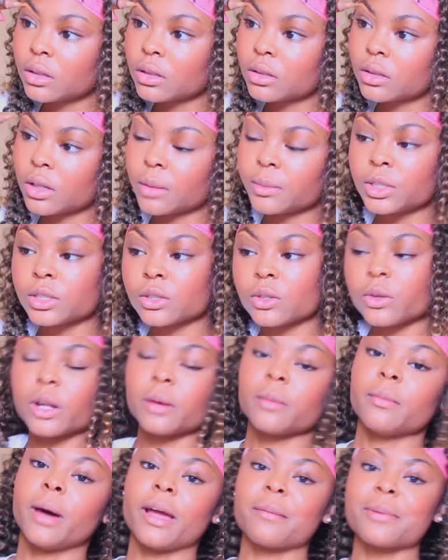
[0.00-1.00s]
I'm just gonna,
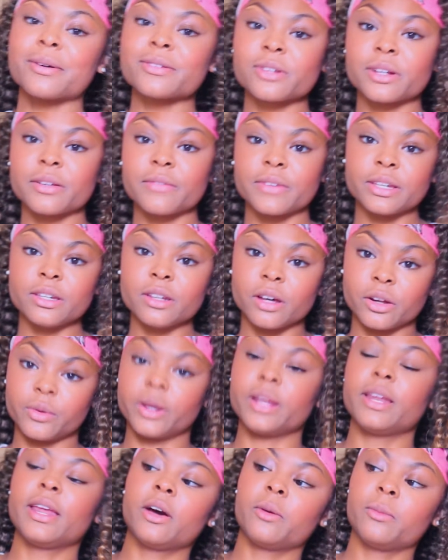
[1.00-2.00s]
my eyebrows aren't even done
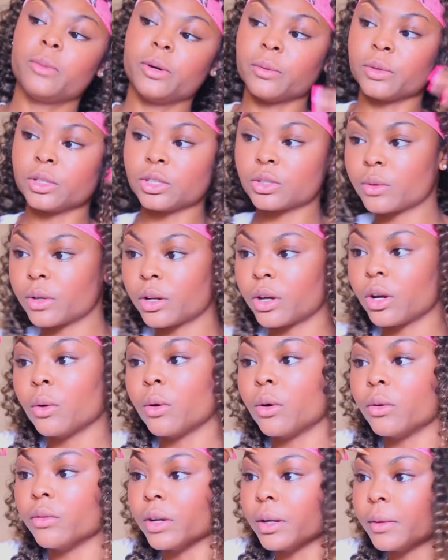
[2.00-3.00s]
right now, but we're just gonna go
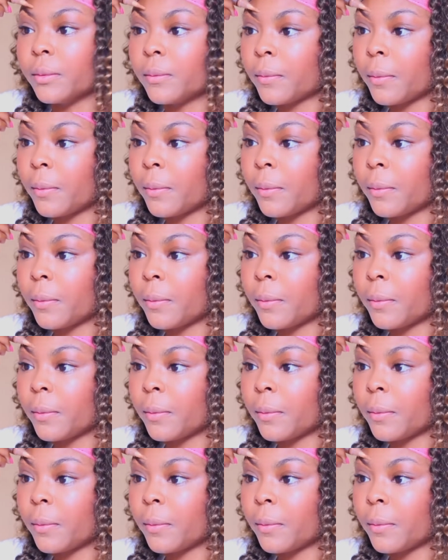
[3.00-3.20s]
over it.